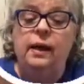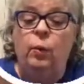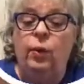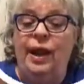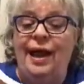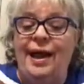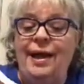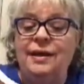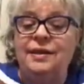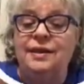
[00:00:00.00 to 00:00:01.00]
Well, I
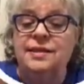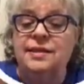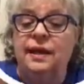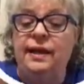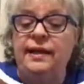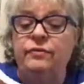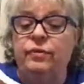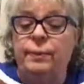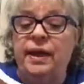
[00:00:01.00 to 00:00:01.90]
had this lid from a